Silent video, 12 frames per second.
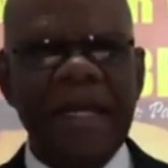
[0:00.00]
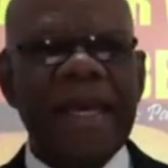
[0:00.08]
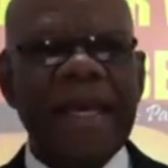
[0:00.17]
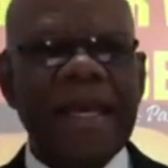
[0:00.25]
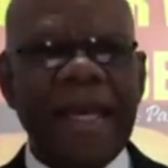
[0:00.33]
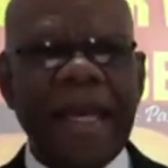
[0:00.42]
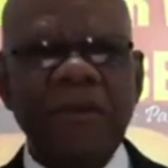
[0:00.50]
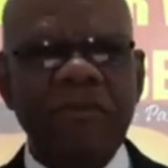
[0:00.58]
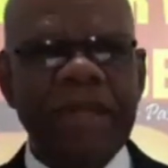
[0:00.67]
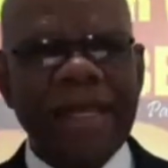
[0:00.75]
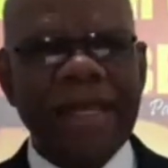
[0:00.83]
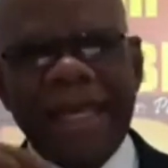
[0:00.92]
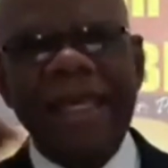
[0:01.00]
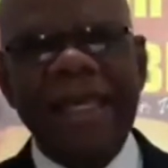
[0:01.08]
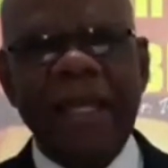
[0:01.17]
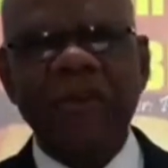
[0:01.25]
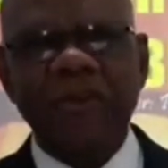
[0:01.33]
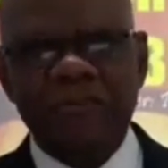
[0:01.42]
cannot reign. A king
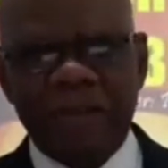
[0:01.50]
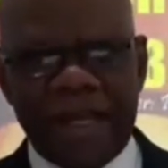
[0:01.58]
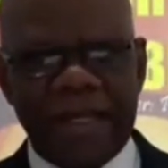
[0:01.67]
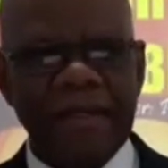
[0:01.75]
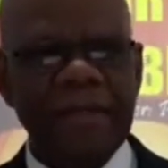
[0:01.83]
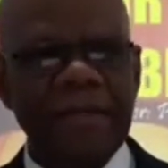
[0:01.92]
cannot reign